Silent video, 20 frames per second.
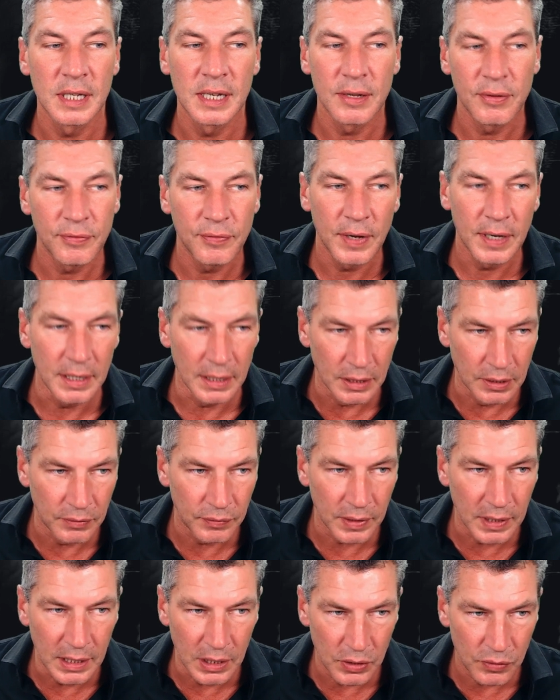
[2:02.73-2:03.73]
the effect
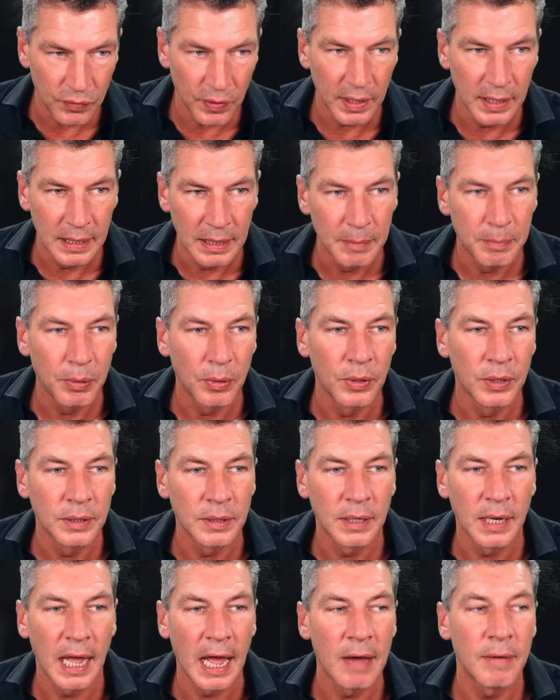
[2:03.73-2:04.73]
of each failure point
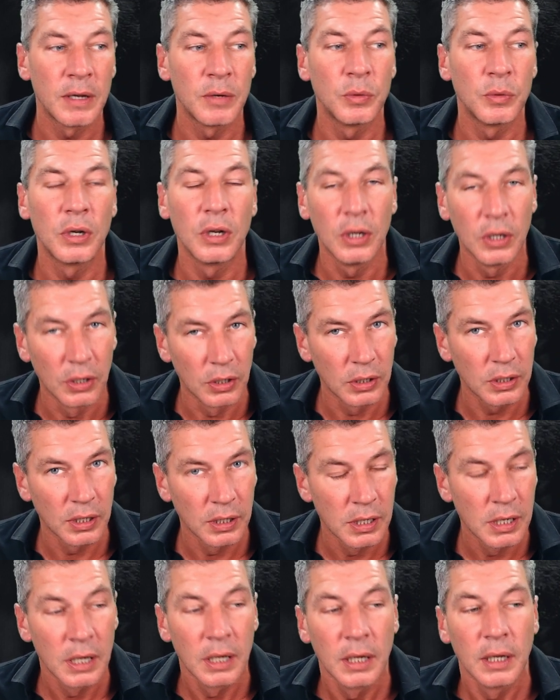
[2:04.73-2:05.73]
and how it would
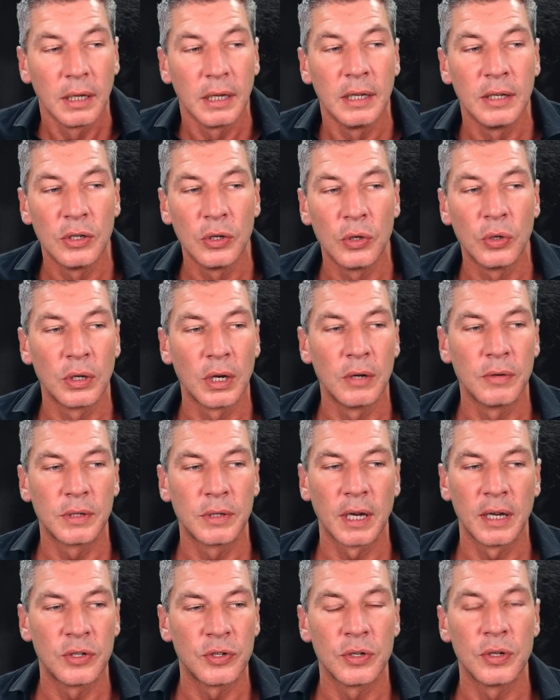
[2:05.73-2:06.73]
look in your
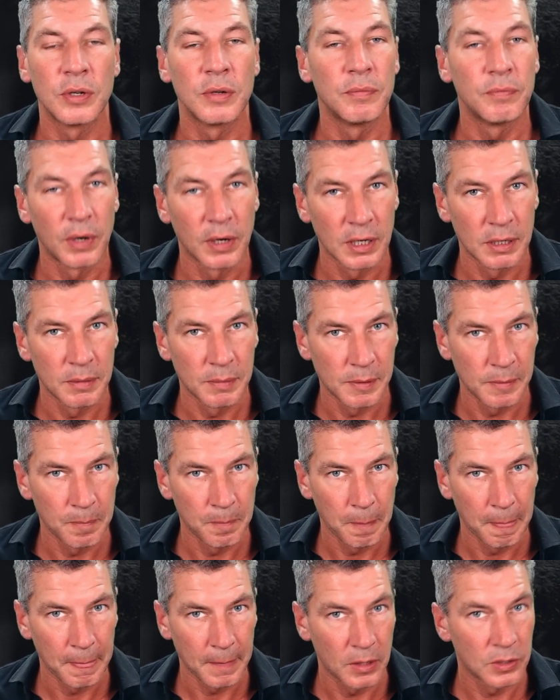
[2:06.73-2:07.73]
location and environment,
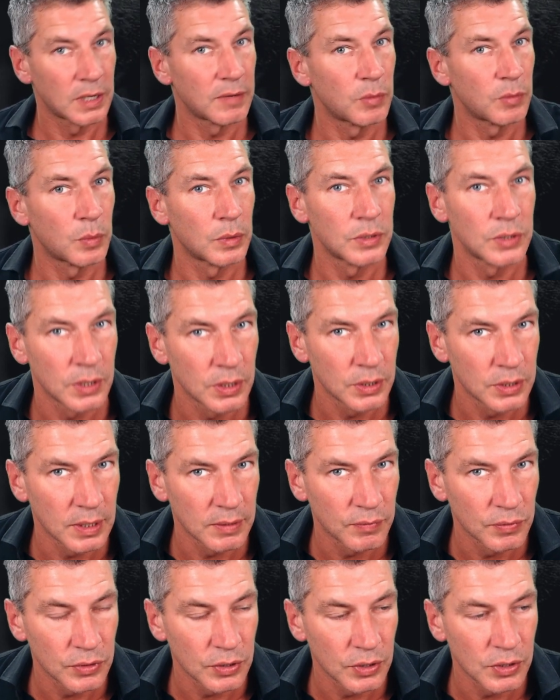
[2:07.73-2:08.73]
because everyone's in a
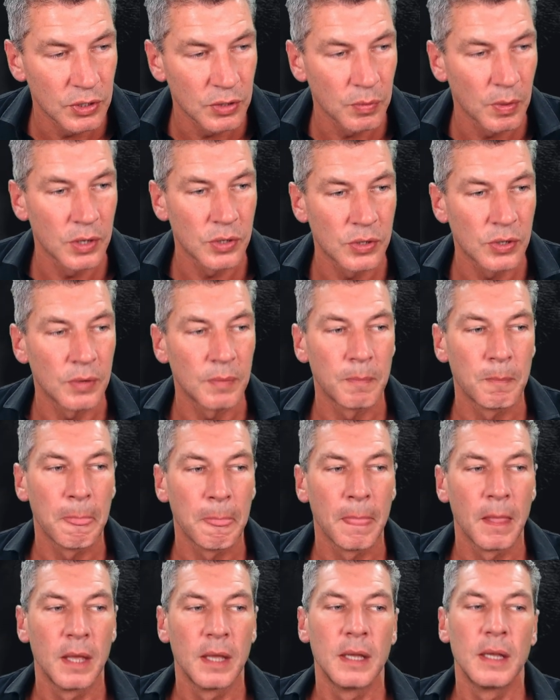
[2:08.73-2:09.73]
different situation.
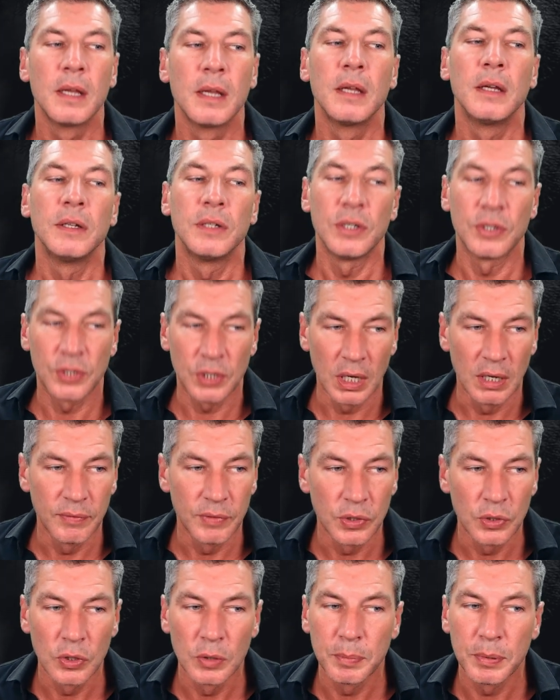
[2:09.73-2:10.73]

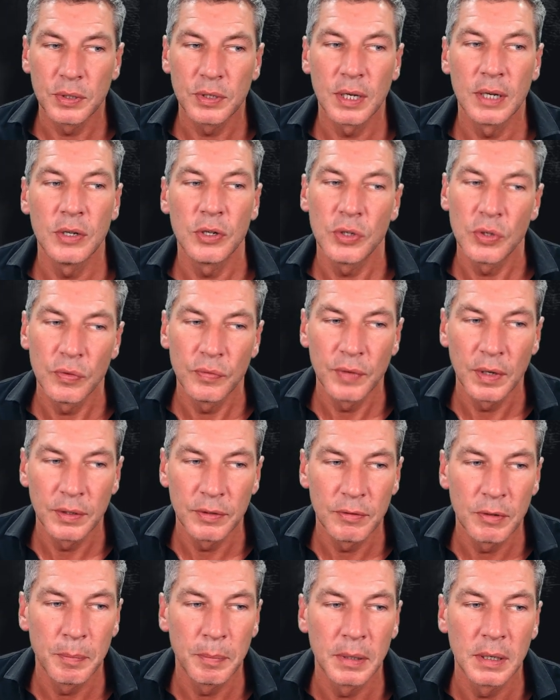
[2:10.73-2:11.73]
Discover your potential
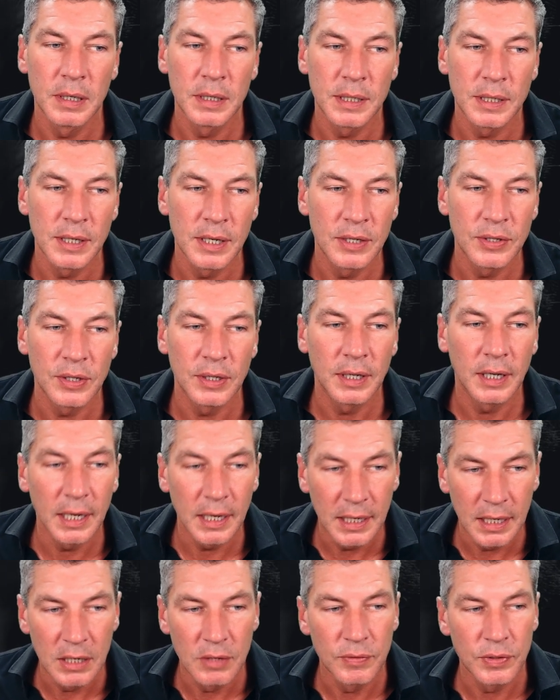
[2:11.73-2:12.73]
vulnerabilities and
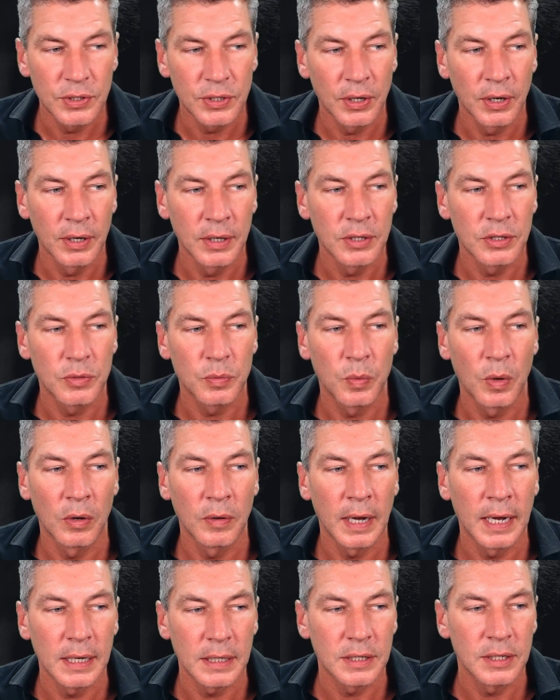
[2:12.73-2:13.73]
key oversights
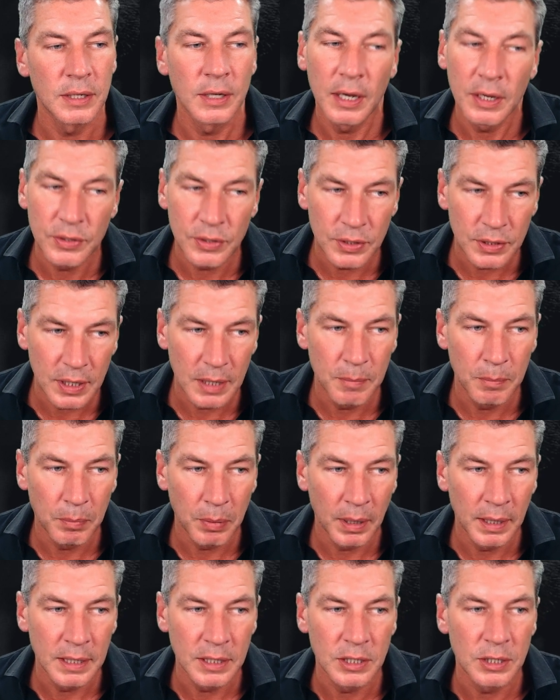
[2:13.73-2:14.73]
while acting as a
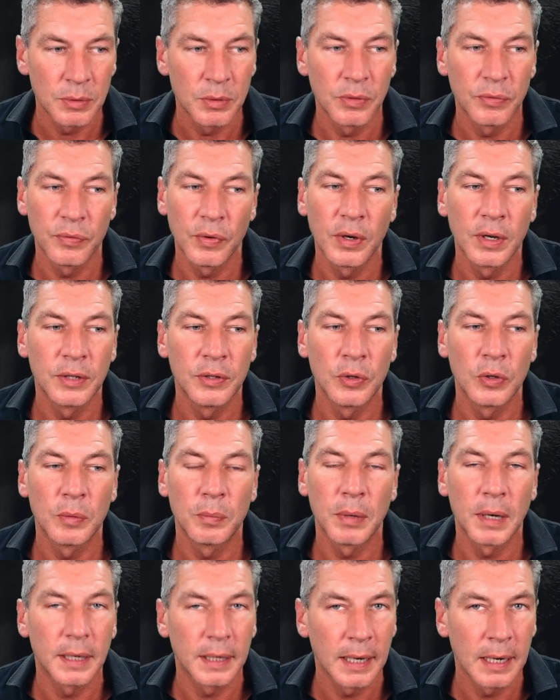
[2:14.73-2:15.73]
template to refine your
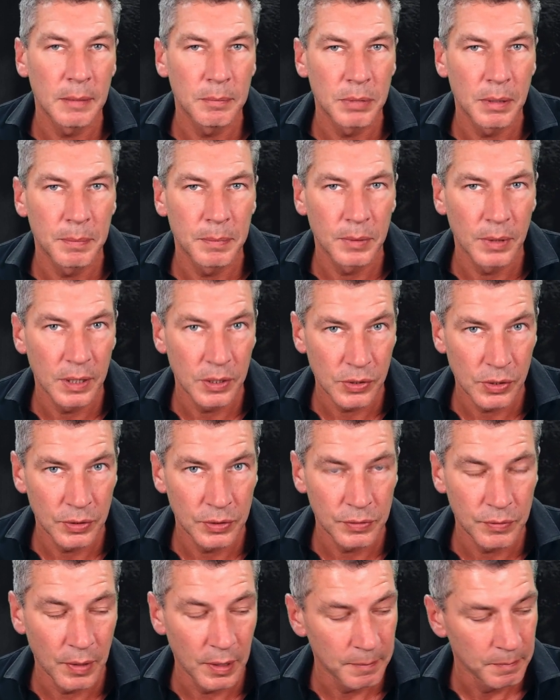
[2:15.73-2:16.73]
blackout
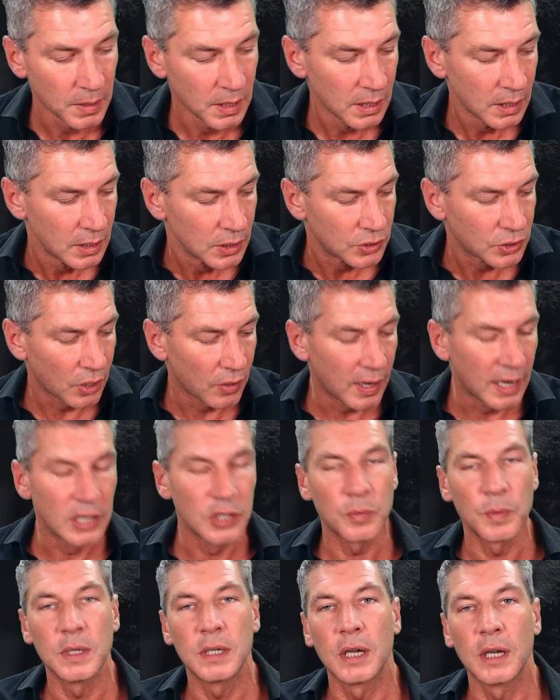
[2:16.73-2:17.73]
preparations, right? So
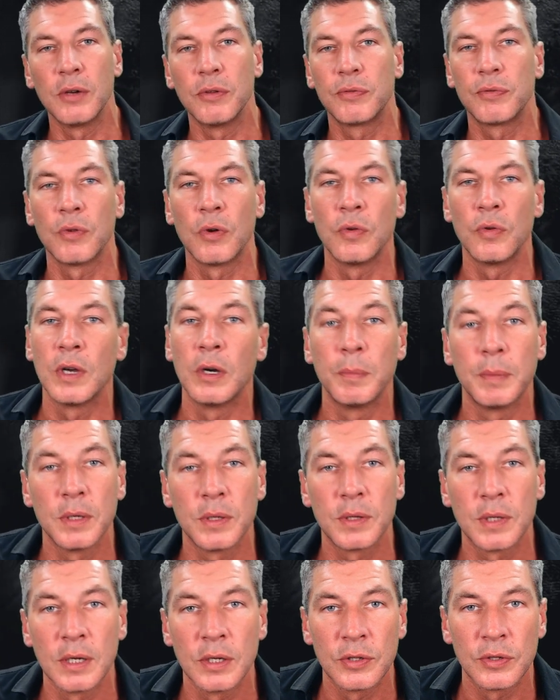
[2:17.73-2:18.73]
as we go through, there'll be
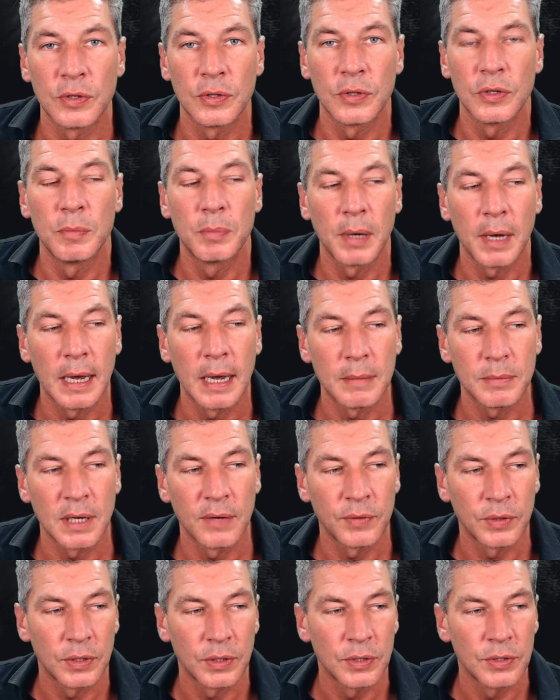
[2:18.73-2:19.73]
things that you perhaps
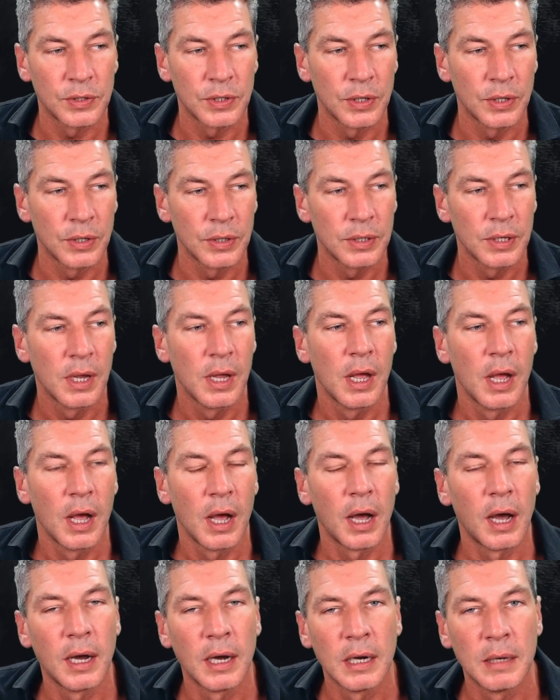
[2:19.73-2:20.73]
haven't considered.
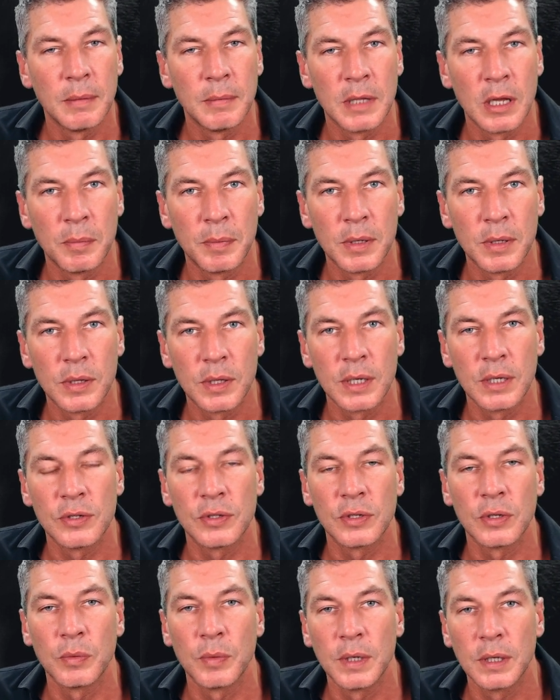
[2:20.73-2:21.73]
There'll be
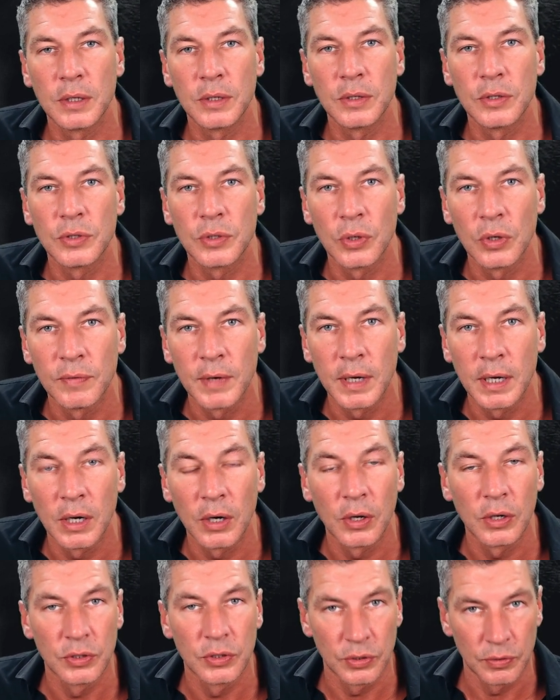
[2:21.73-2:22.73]
things that we can sort of
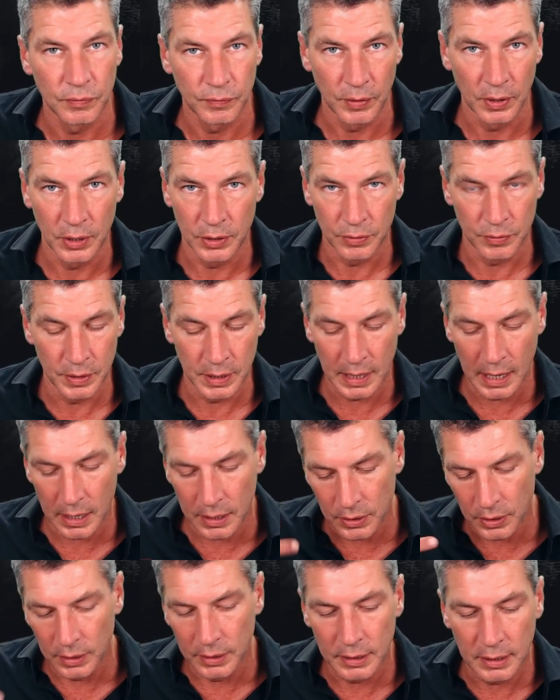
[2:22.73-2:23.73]
analyze further and get
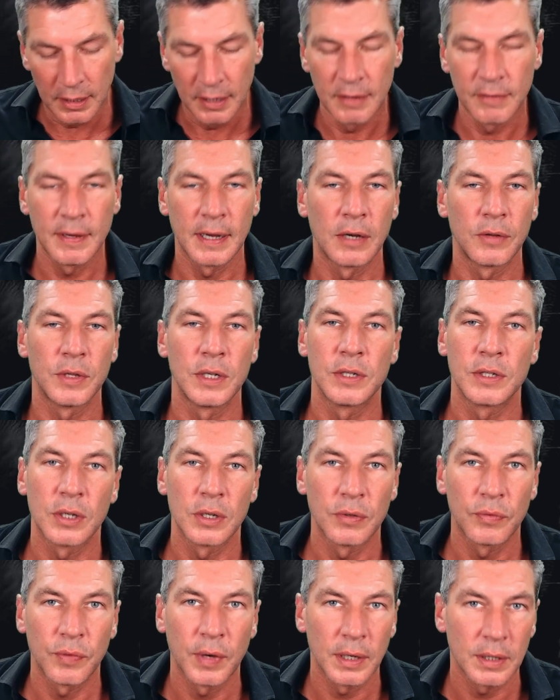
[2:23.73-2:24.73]
an idea of how these
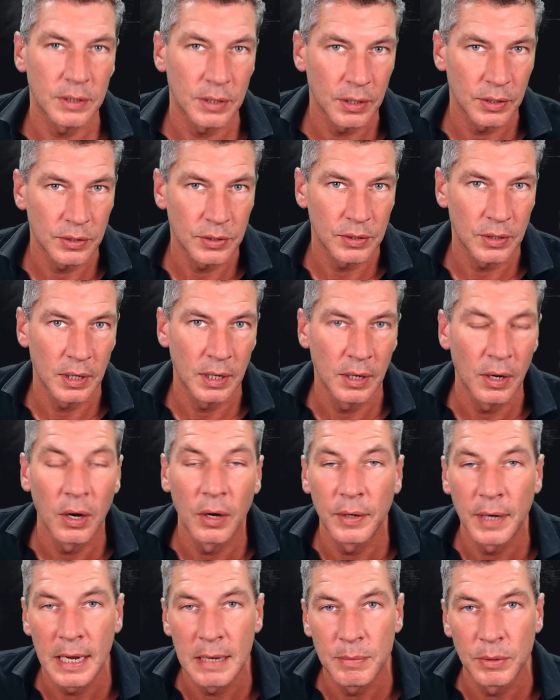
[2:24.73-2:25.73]
could affect us in
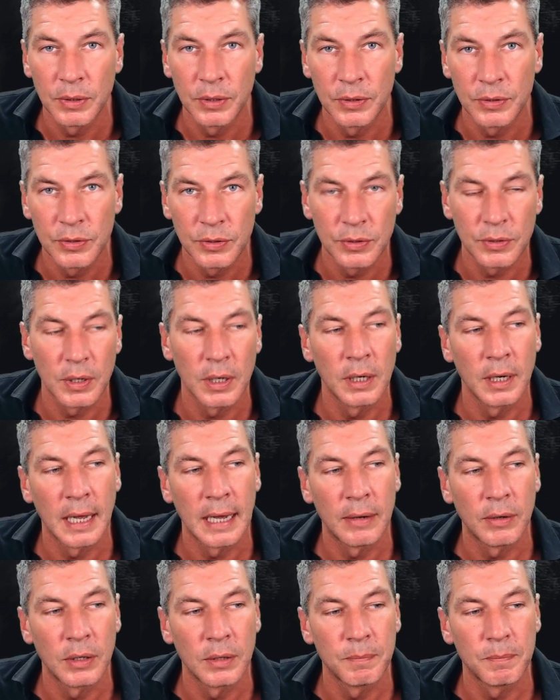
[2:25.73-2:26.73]
our neighborhoods, in
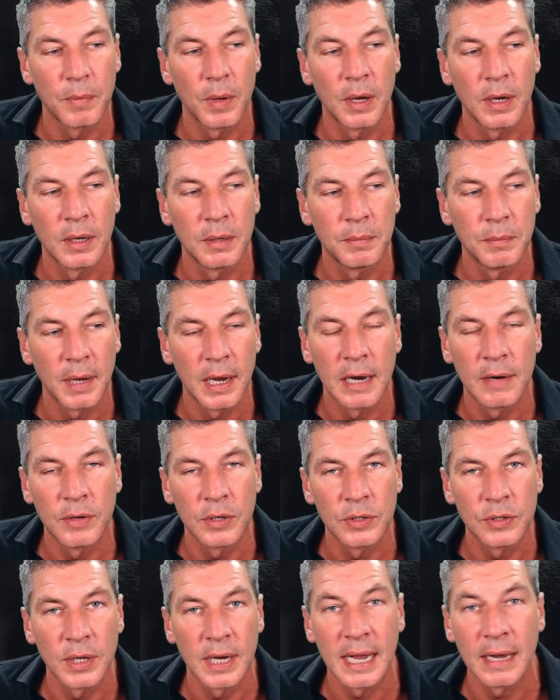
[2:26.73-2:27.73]
our
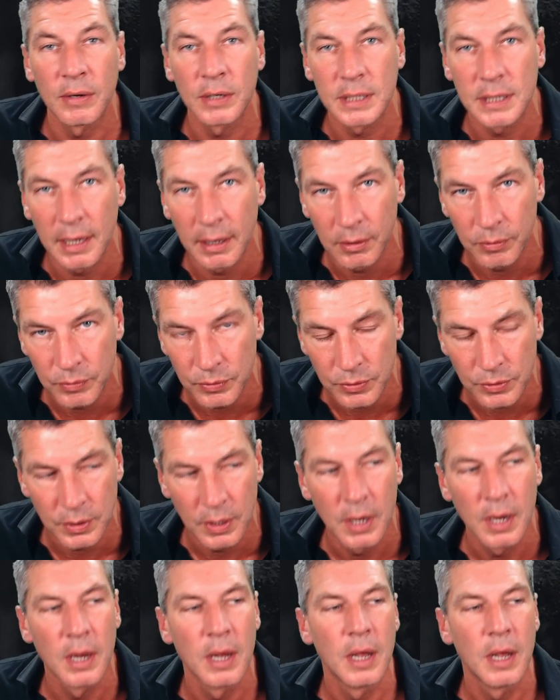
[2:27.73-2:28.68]
areas, in our towns.